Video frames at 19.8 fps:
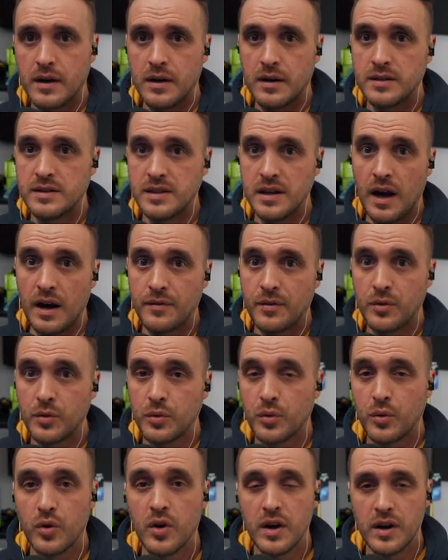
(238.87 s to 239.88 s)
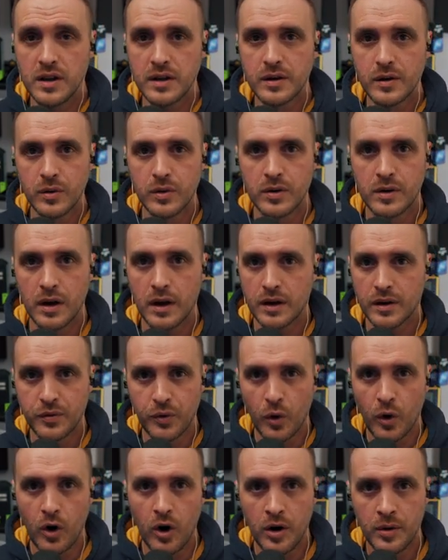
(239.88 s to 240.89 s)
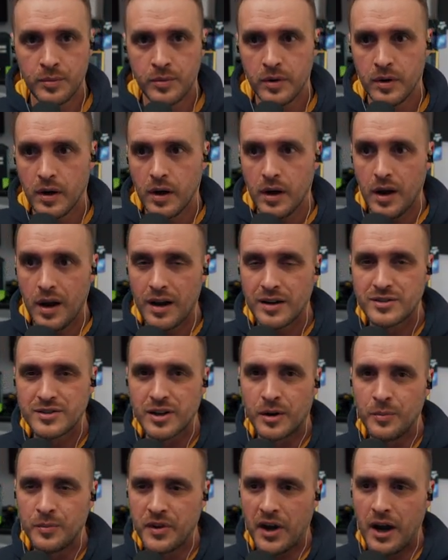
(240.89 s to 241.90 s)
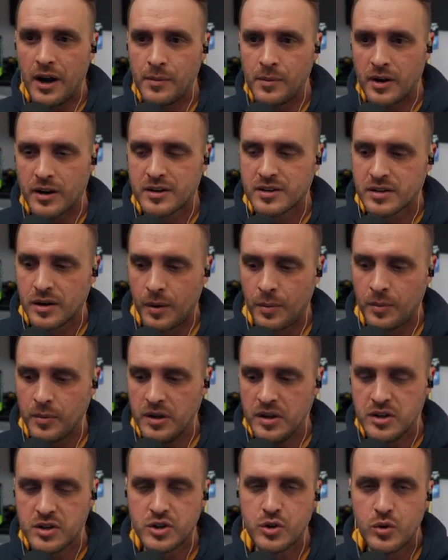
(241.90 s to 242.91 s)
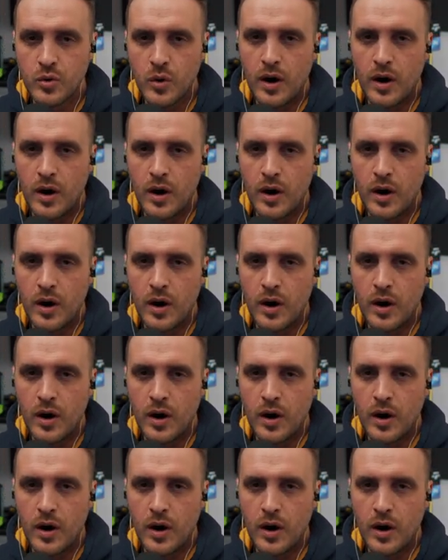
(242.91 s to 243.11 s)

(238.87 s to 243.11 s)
They have a really good like forum. And sometimes like some issues